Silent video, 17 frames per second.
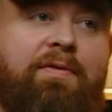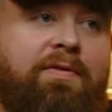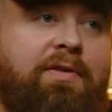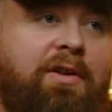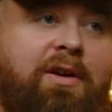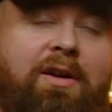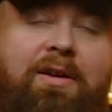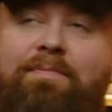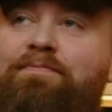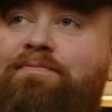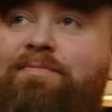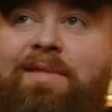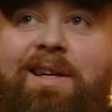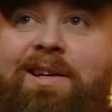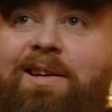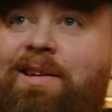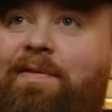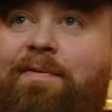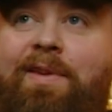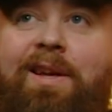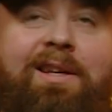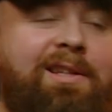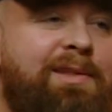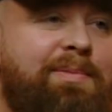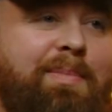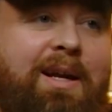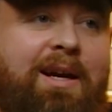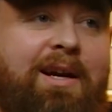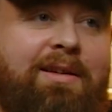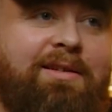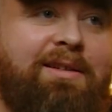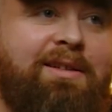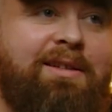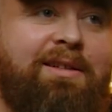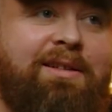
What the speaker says: it for a fitness plan.